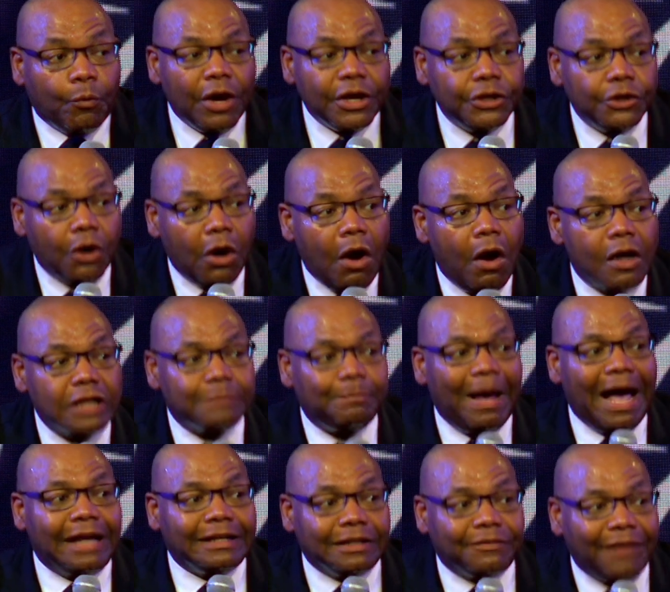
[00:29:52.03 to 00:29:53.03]
you are is
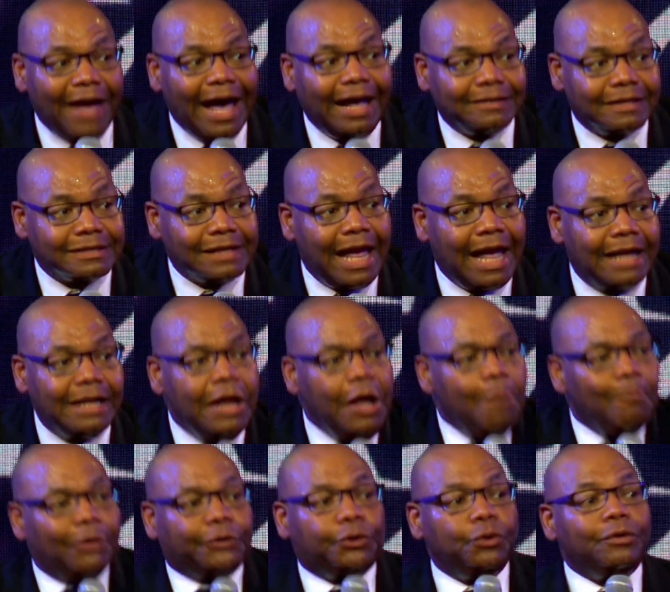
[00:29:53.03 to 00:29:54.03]
by divine design,
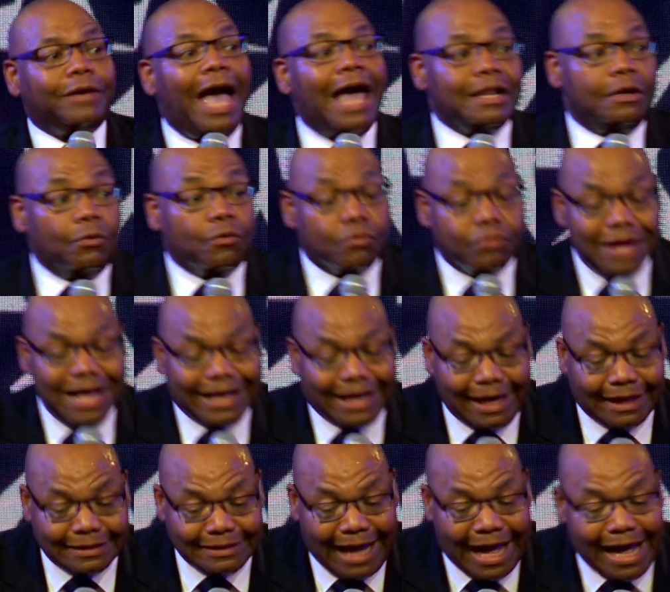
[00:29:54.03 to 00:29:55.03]
but you got to
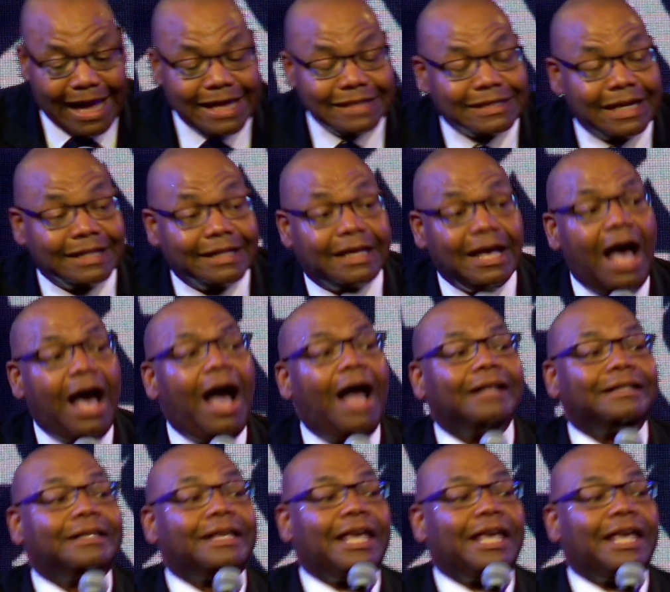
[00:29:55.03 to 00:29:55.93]
recognize that God